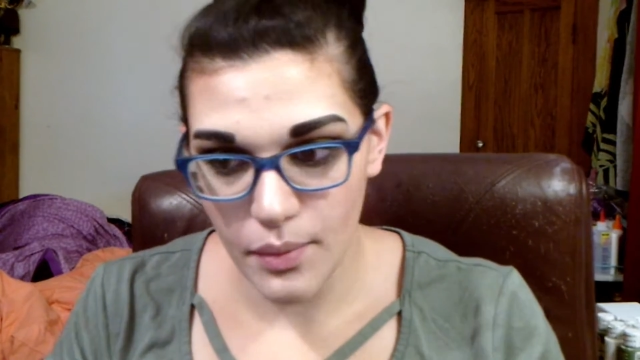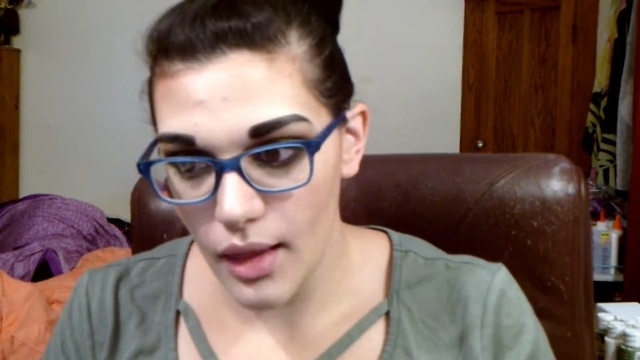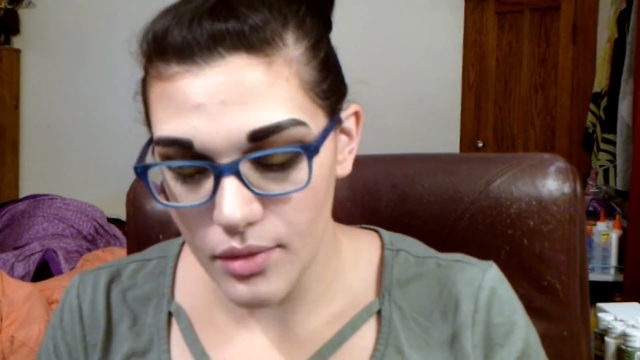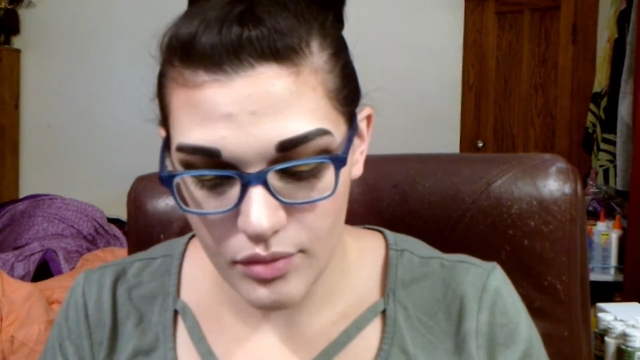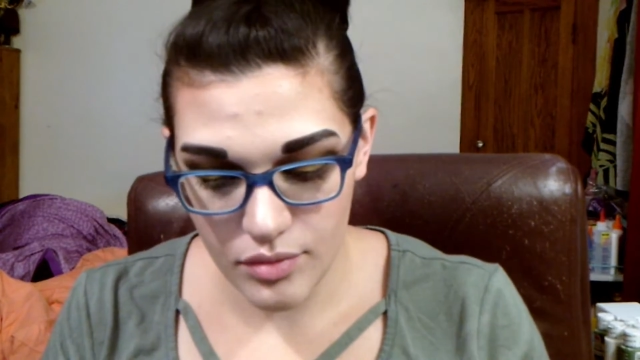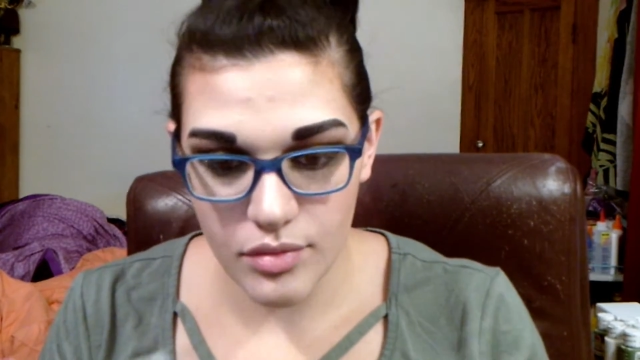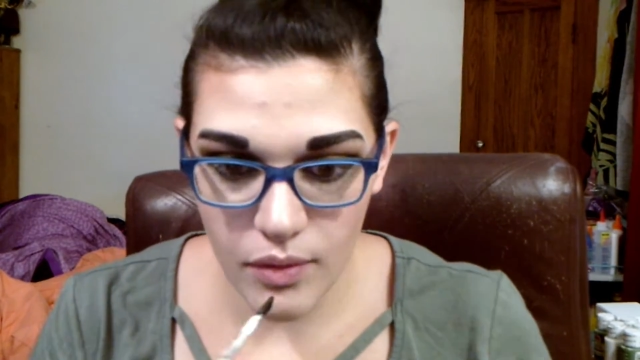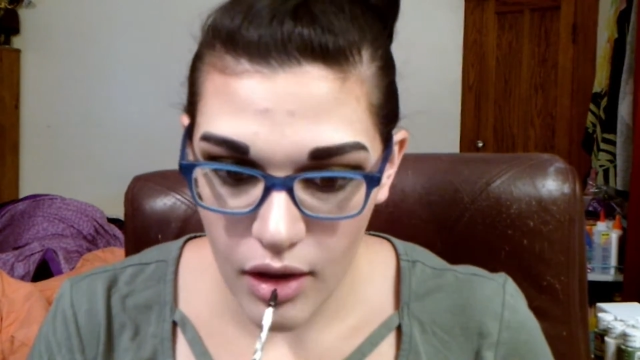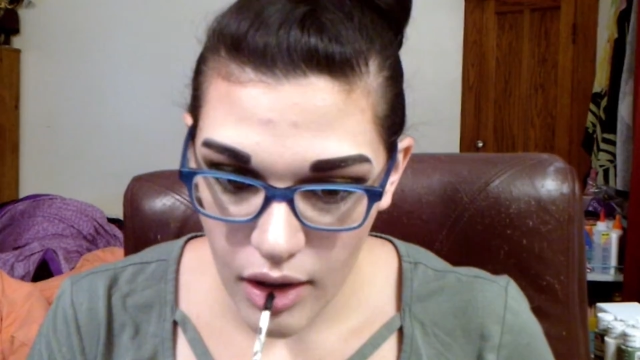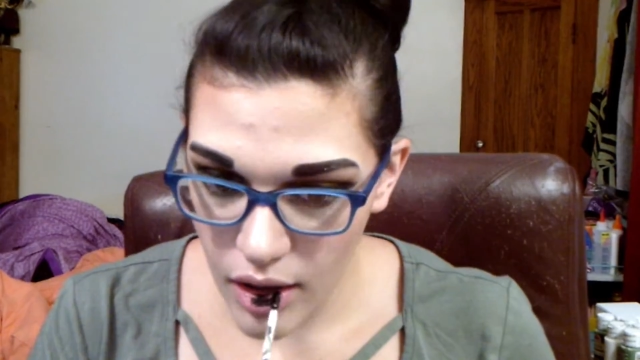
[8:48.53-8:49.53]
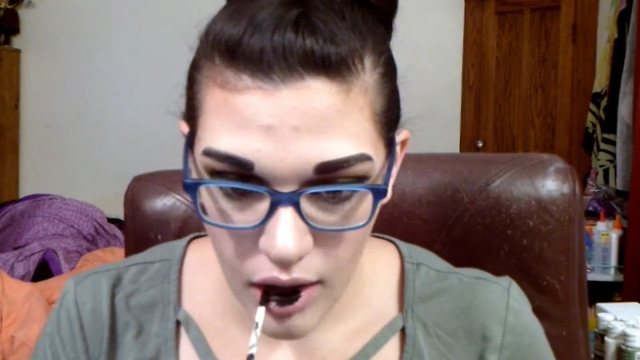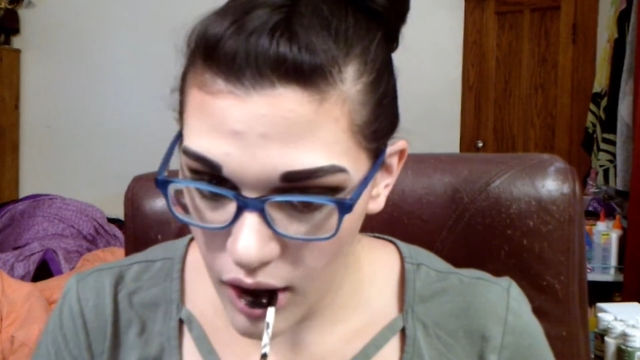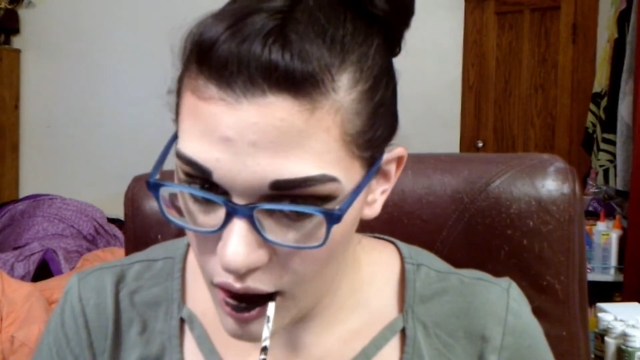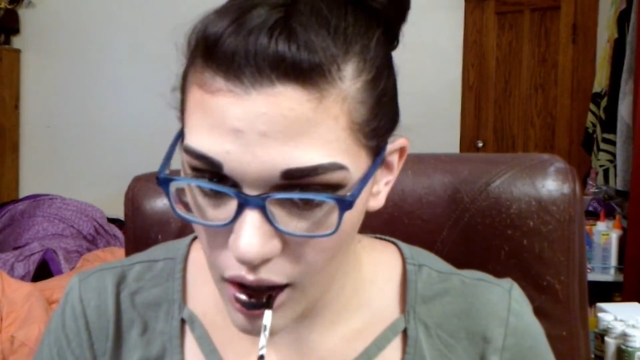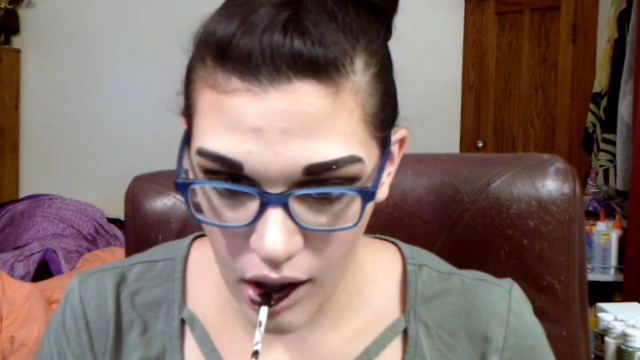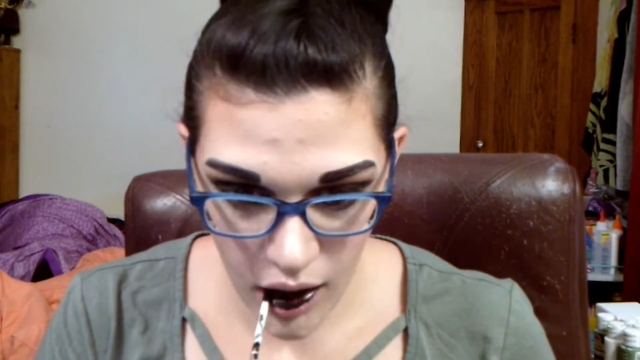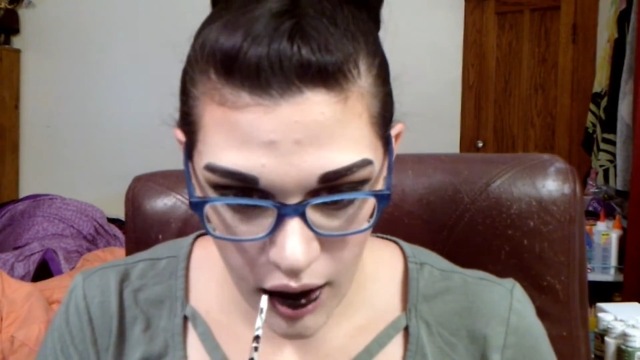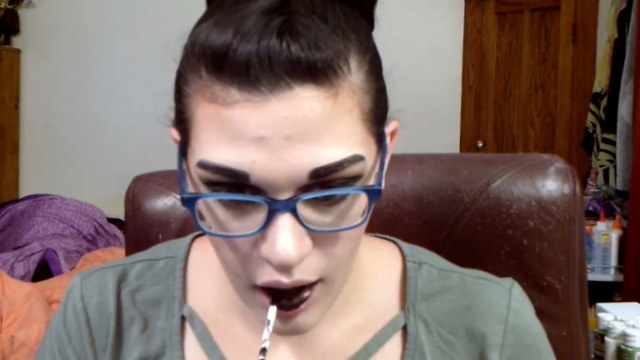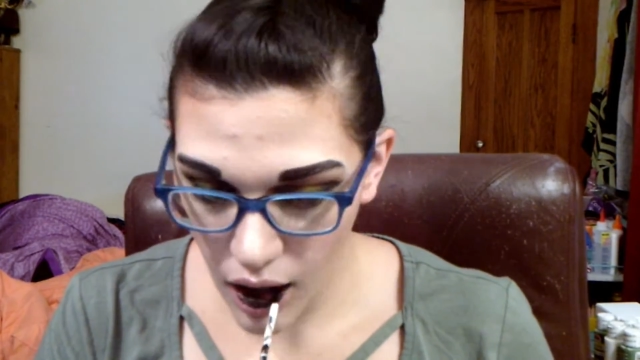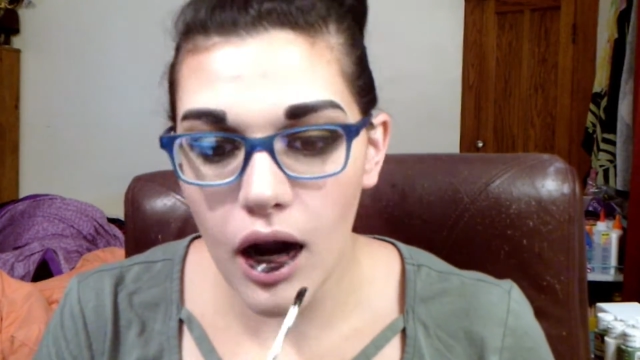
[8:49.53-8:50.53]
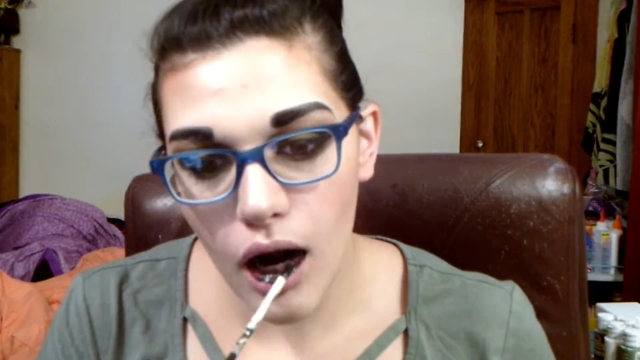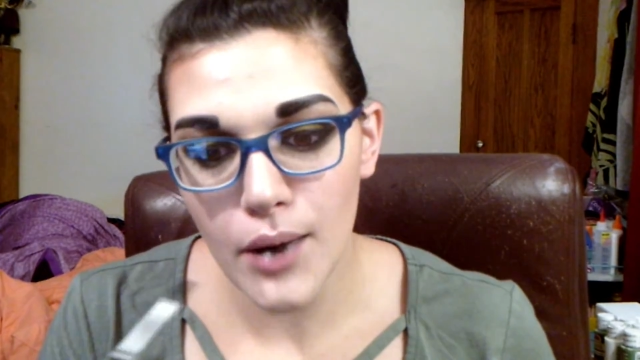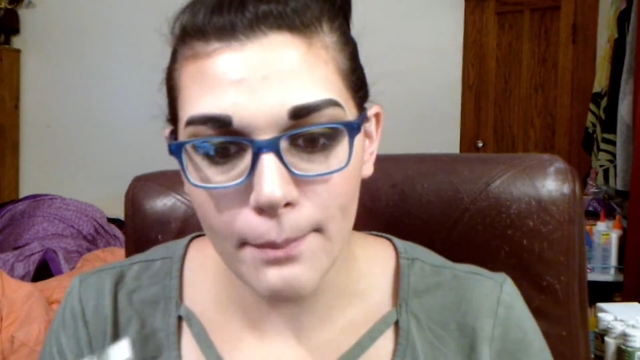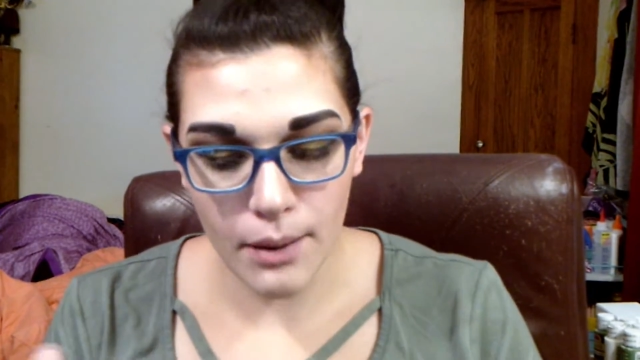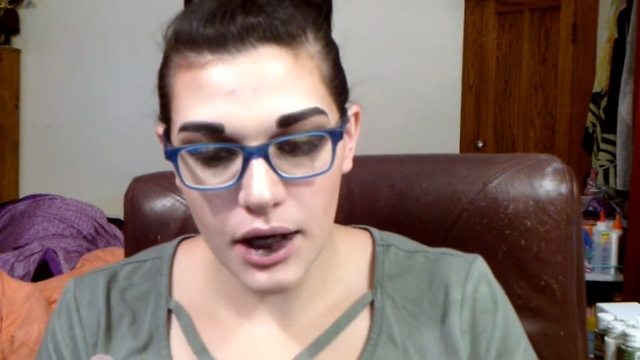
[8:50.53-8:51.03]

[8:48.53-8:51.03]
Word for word: And now finally for lipstick.